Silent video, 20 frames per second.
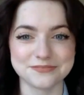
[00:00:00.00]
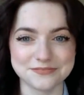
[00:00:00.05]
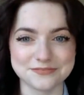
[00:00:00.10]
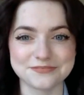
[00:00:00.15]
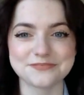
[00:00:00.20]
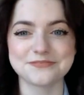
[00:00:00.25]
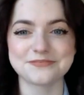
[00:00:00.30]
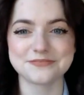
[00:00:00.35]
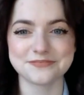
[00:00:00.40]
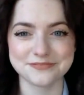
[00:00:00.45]

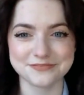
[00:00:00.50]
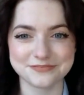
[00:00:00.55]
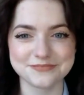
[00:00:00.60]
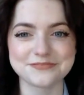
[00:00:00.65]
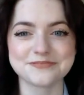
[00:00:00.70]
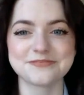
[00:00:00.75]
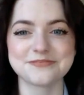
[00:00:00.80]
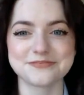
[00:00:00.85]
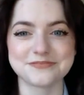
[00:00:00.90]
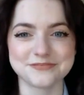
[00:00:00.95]

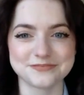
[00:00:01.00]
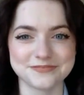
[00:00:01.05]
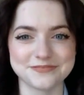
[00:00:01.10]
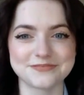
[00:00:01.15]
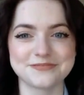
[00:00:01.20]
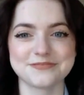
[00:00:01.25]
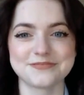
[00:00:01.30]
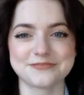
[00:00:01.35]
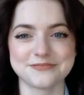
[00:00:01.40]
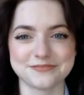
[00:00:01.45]

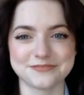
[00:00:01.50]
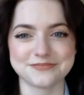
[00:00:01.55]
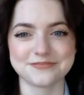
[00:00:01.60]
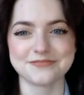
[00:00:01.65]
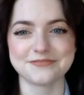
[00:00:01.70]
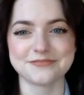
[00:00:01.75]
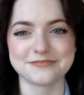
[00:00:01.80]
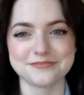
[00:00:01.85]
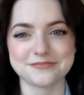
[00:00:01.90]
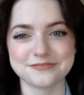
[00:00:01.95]

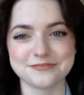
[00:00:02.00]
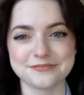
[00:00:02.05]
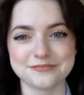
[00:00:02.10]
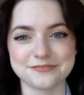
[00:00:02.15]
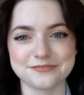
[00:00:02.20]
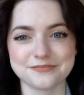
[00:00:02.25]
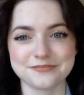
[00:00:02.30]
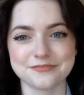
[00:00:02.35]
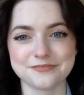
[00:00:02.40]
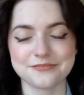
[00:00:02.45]

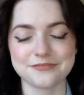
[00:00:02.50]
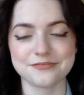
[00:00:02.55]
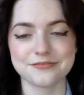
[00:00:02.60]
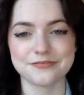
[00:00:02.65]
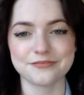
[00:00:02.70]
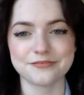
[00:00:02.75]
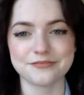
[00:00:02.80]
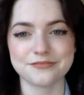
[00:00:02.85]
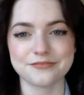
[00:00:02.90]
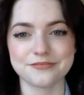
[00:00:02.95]

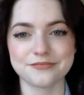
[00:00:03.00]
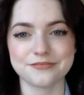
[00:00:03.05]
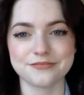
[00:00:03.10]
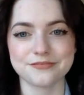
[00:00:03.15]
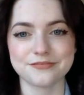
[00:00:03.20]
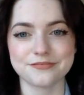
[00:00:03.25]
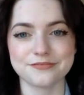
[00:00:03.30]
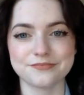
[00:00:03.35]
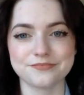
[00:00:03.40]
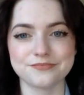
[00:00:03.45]

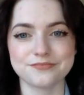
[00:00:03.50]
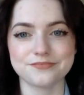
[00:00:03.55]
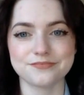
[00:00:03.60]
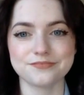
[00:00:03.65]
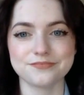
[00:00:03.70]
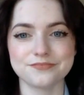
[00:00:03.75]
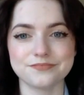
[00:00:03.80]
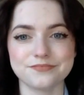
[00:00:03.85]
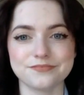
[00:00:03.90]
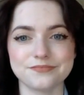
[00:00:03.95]

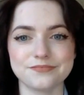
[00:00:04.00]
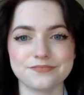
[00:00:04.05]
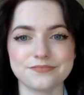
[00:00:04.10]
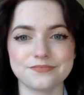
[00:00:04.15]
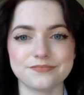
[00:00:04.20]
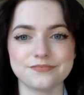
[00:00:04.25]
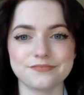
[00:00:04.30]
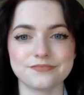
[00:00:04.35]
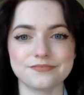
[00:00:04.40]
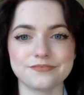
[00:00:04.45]

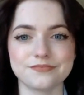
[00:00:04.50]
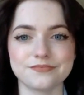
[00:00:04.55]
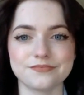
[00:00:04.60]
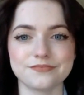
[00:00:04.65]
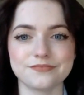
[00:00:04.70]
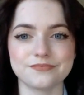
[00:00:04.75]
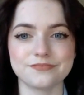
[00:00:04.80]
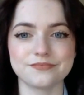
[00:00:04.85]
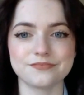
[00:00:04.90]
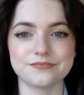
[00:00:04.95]

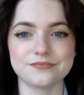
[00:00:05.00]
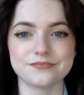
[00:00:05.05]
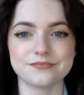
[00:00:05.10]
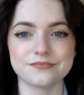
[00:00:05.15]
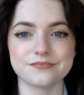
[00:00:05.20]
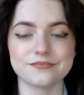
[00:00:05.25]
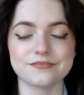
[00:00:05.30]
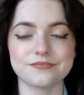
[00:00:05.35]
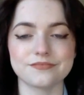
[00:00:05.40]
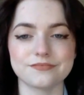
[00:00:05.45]

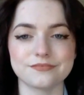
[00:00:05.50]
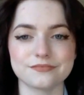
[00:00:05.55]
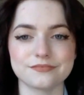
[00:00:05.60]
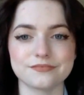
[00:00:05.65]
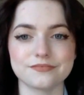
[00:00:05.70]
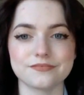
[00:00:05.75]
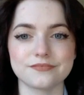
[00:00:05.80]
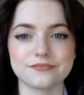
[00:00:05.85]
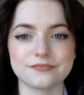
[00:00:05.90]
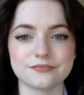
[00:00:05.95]

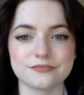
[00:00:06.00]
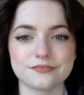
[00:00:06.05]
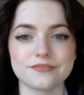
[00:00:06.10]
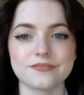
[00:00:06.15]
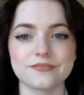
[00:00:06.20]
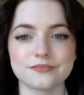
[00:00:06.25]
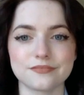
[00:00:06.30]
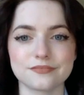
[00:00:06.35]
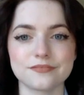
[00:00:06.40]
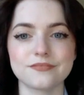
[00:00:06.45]

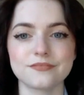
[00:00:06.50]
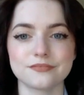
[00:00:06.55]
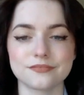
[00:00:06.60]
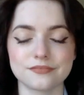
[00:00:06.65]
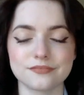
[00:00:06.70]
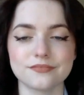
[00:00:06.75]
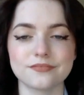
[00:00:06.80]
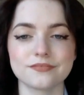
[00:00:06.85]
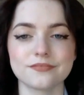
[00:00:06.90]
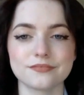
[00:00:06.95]

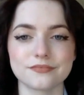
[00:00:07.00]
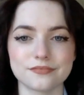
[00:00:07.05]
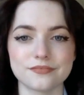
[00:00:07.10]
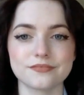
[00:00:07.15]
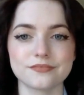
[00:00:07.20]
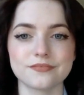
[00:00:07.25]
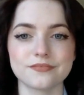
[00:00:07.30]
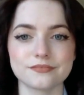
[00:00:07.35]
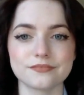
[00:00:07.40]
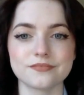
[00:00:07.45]

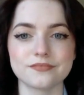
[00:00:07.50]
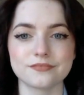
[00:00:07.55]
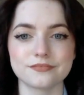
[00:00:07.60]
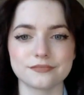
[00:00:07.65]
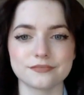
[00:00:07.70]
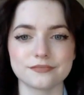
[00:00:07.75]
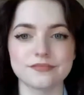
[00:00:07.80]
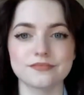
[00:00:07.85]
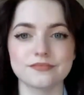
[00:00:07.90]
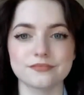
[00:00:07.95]
The person shown says nothing.